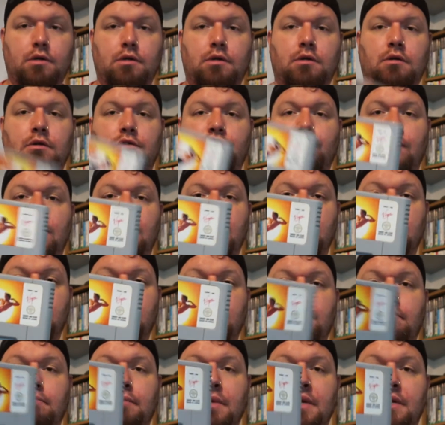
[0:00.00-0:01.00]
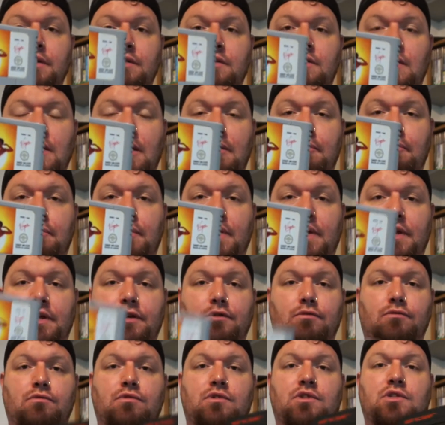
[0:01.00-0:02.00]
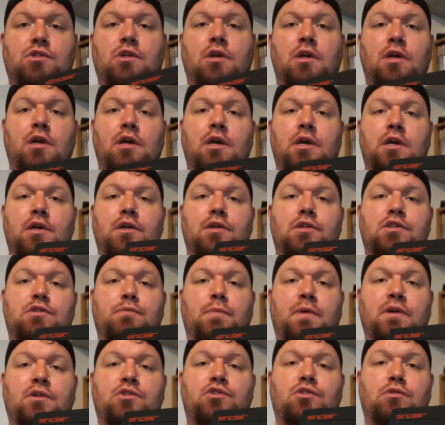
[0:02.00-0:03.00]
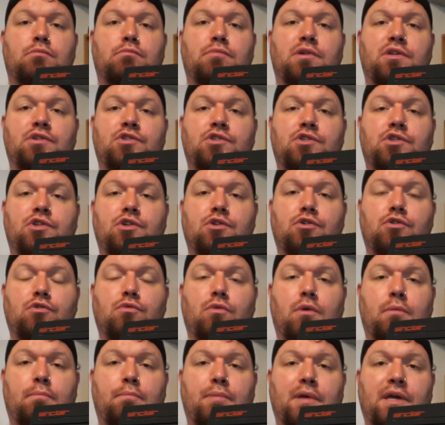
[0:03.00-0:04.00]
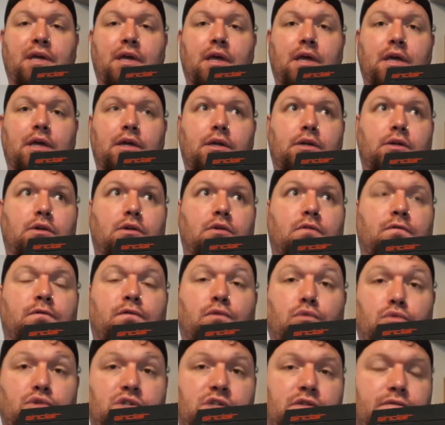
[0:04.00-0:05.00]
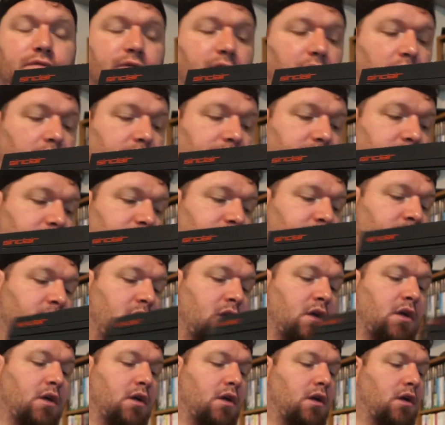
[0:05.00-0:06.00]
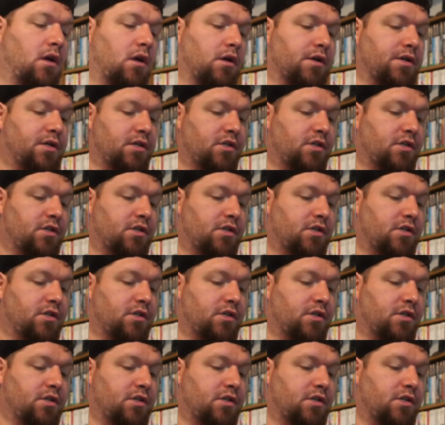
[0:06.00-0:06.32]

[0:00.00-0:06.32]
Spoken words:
Dragon being £10, Spectrum +2 being 45, I